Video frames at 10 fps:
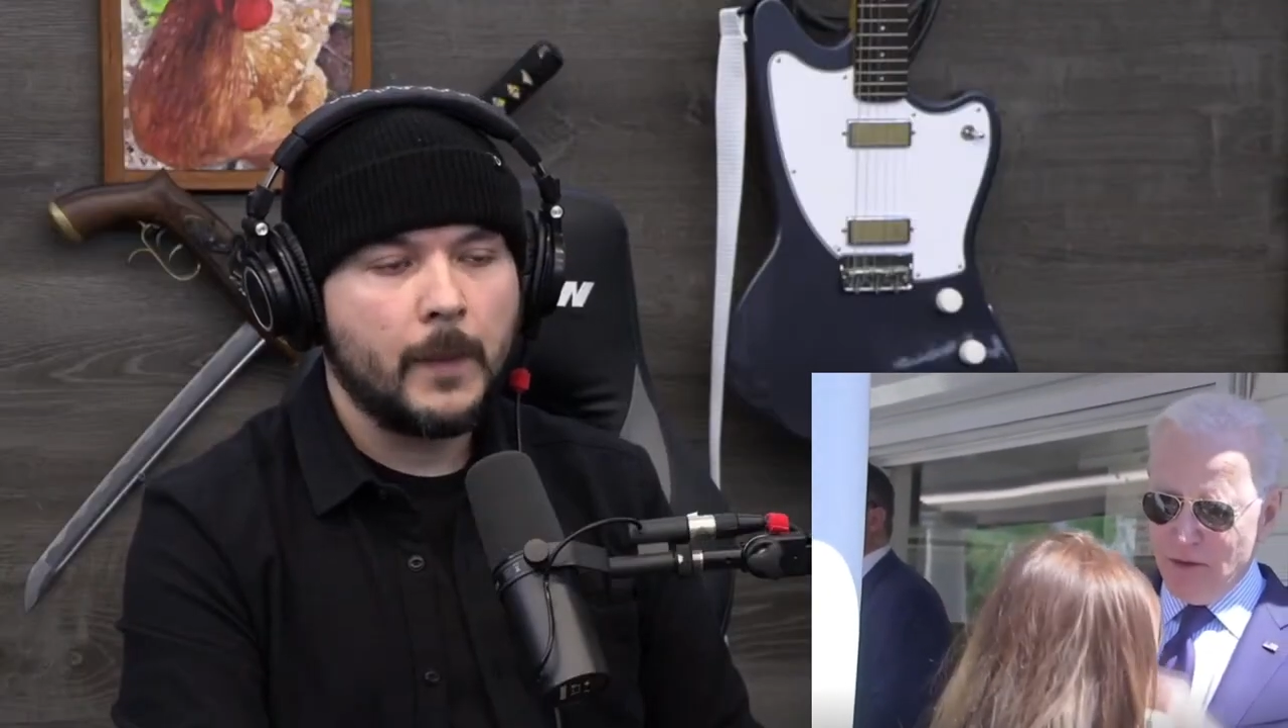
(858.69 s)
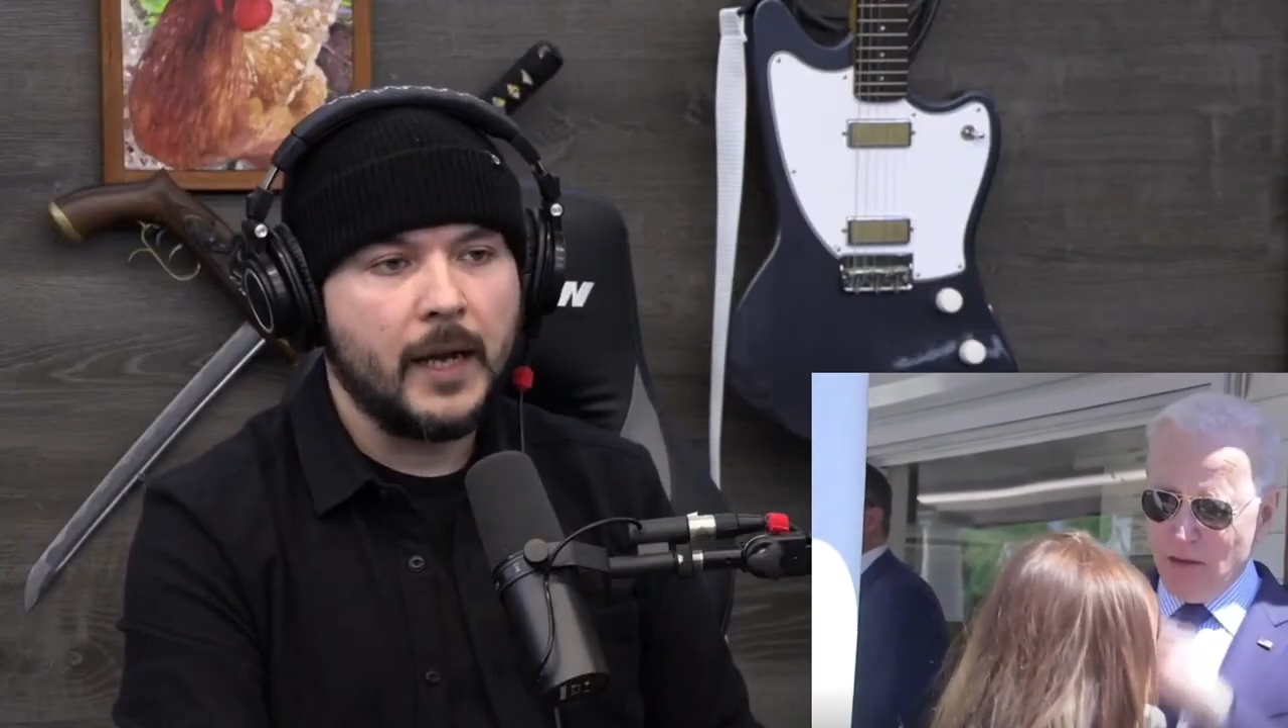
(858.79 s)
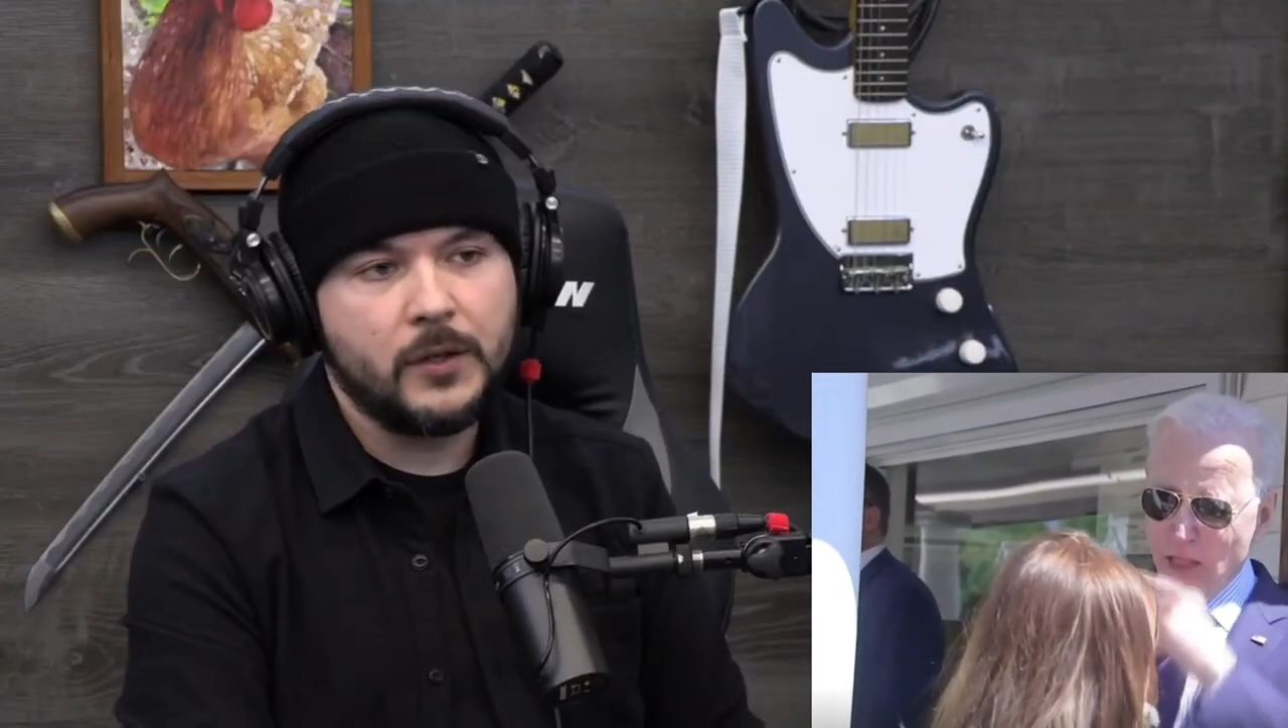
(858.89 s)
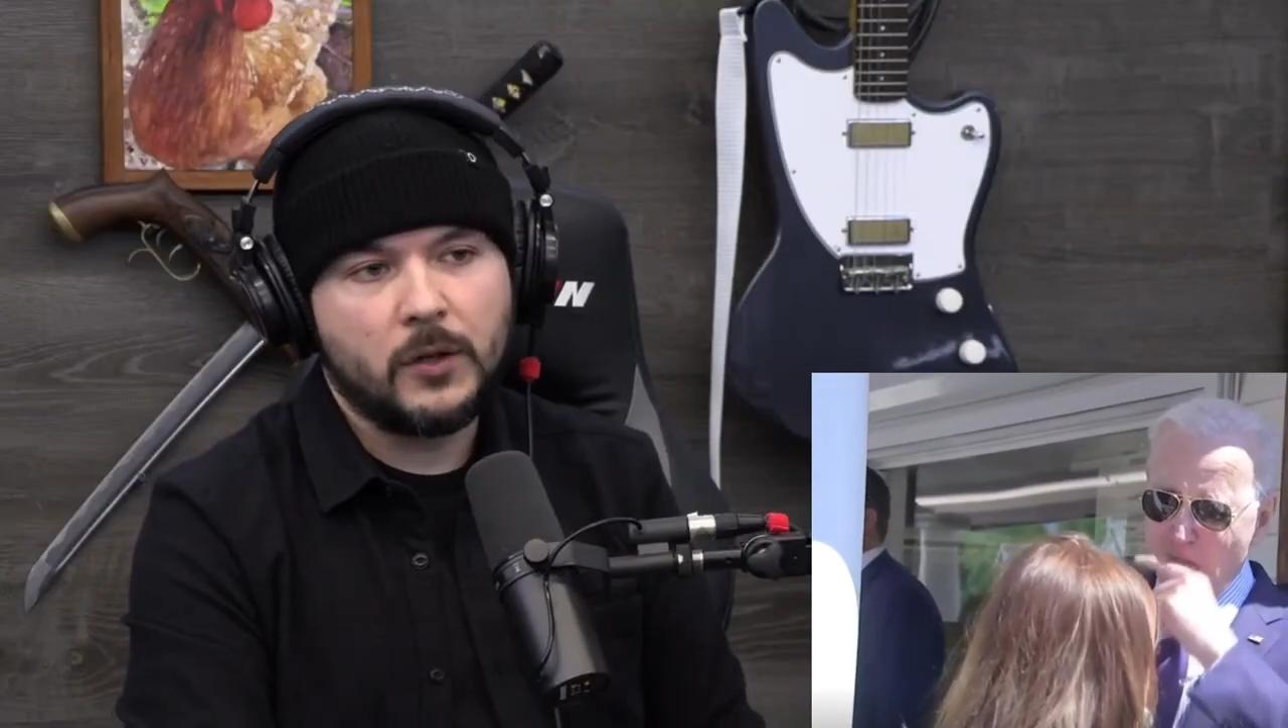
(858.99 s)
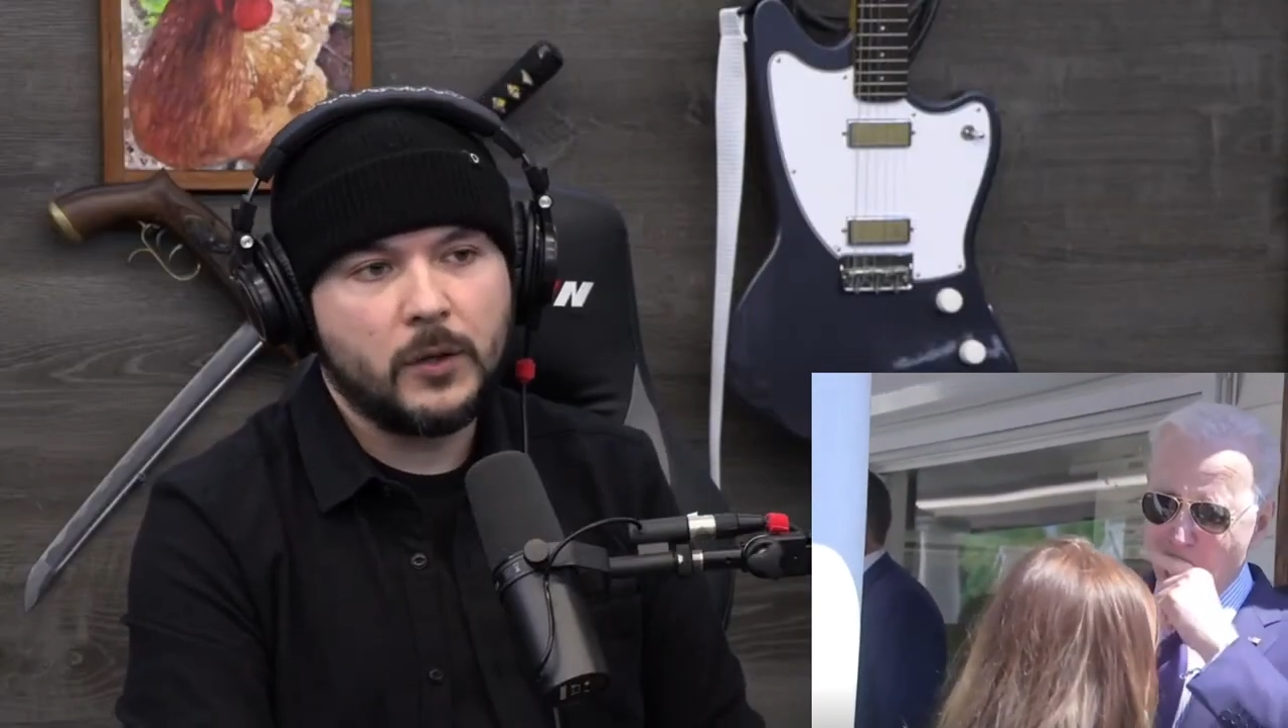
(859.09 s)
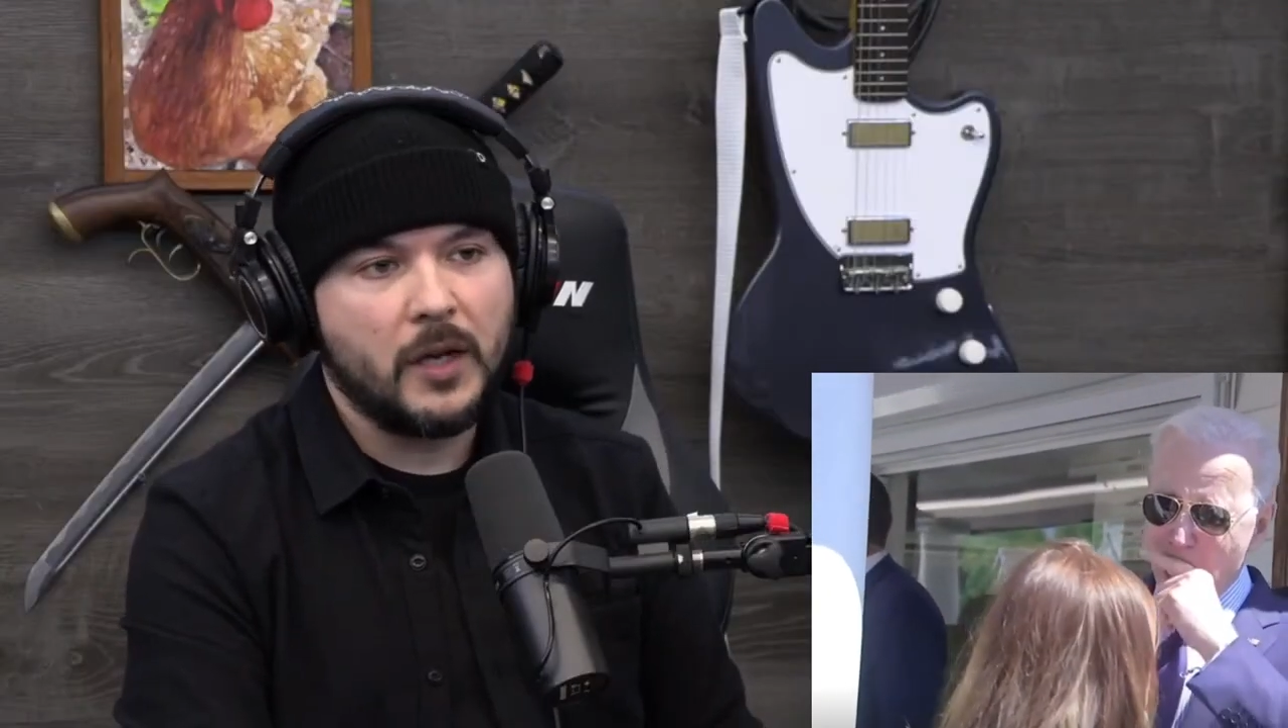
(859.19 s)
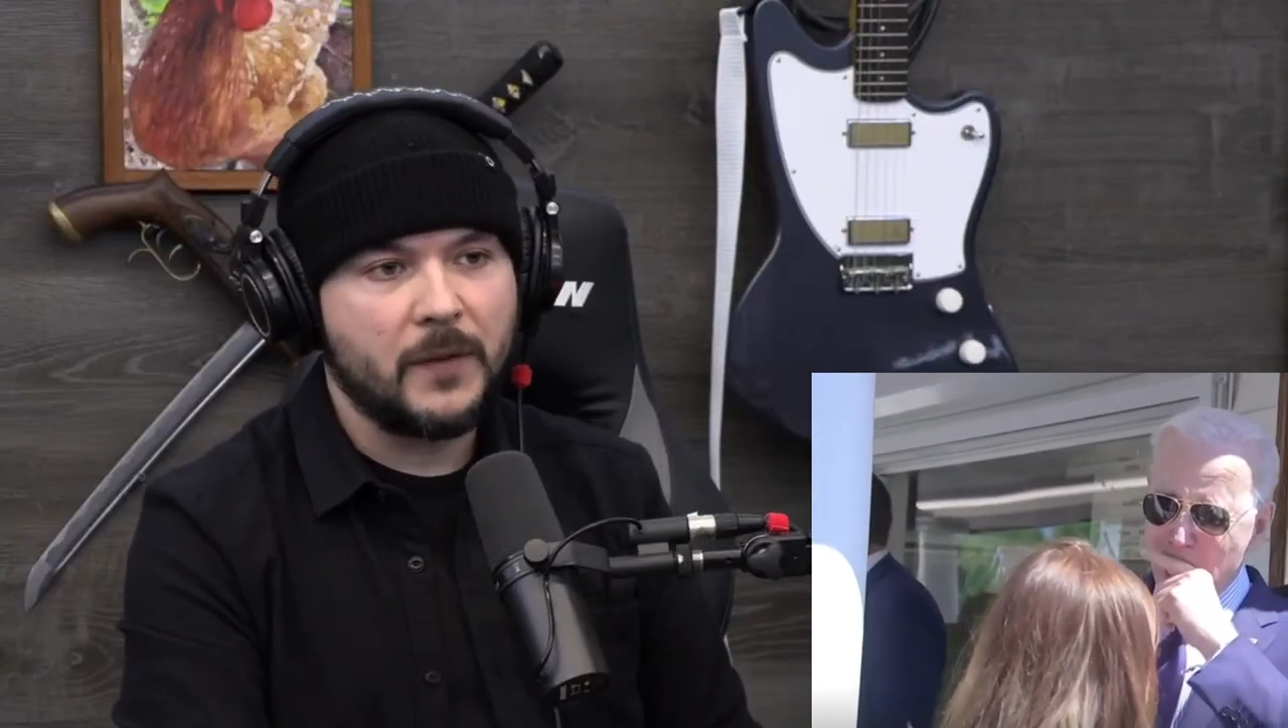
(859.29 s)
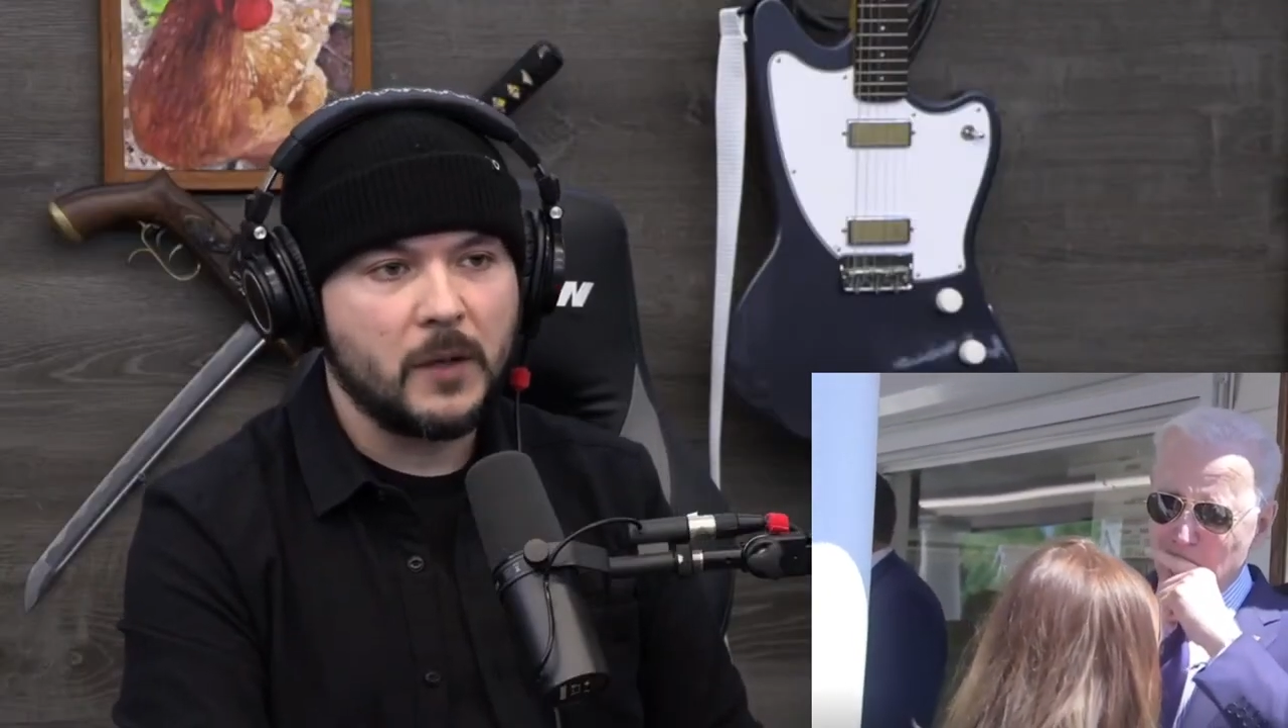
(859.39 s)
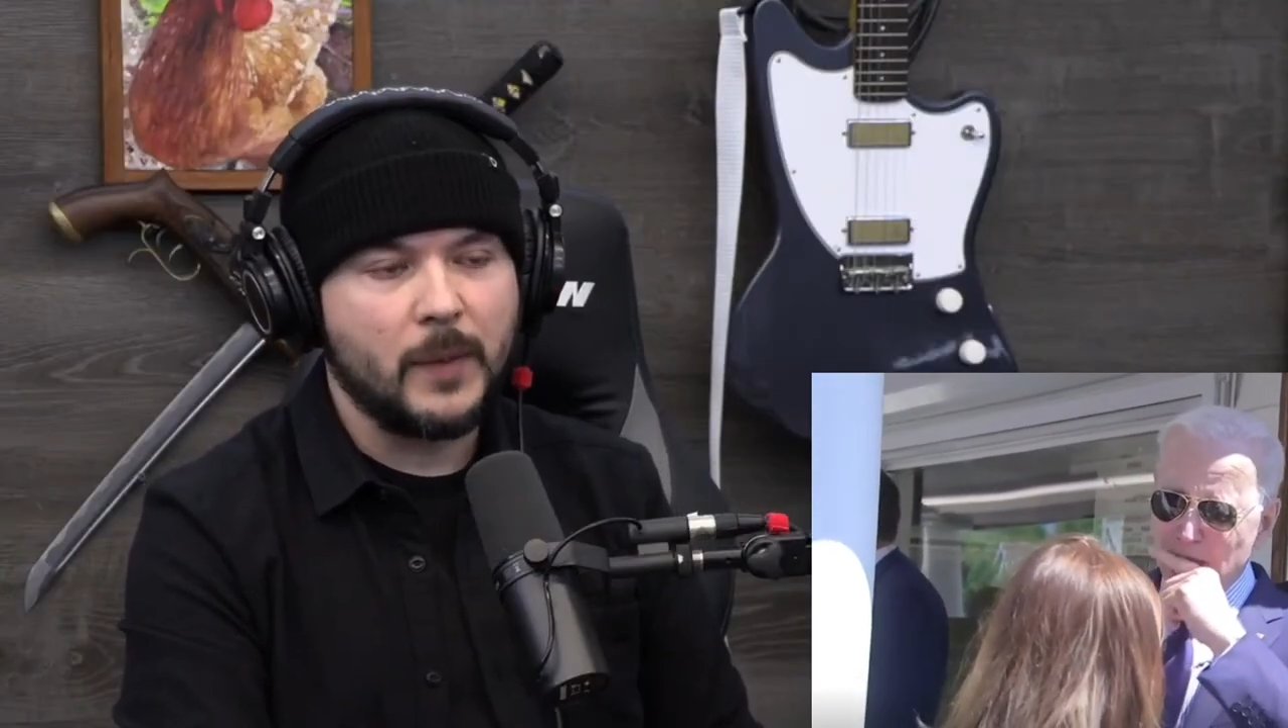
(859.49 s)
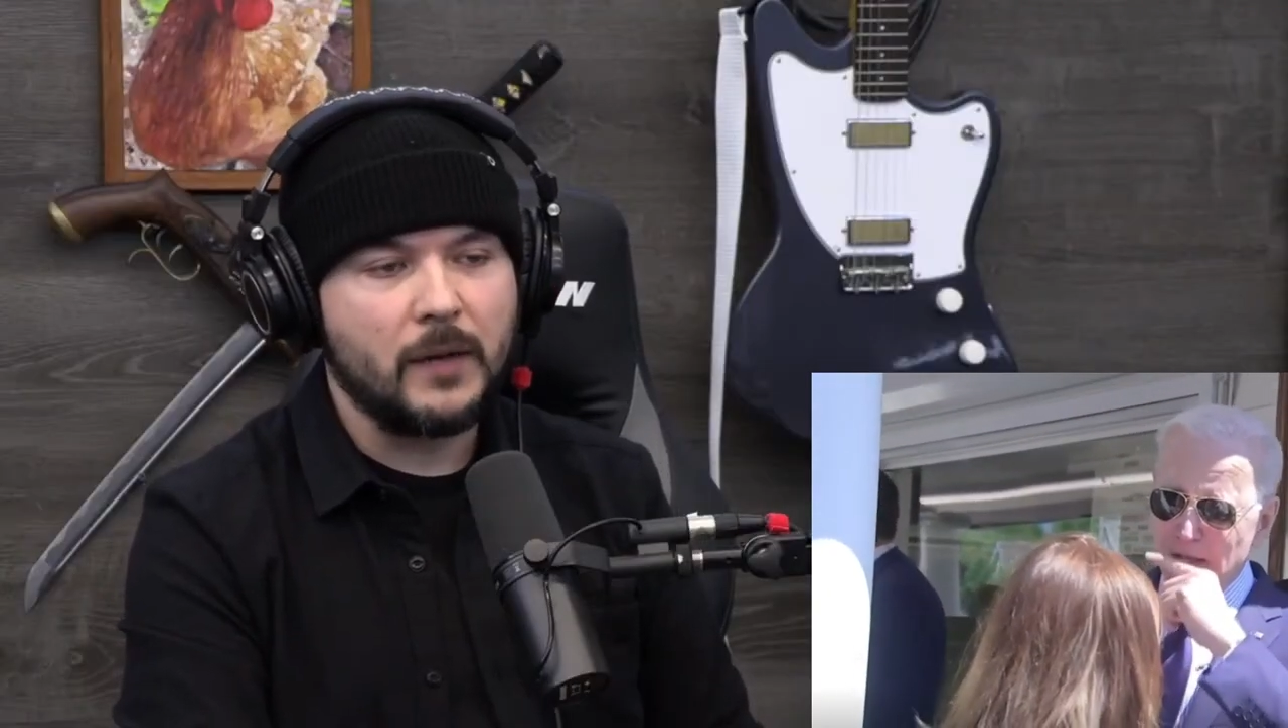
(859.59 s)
I don't know anything about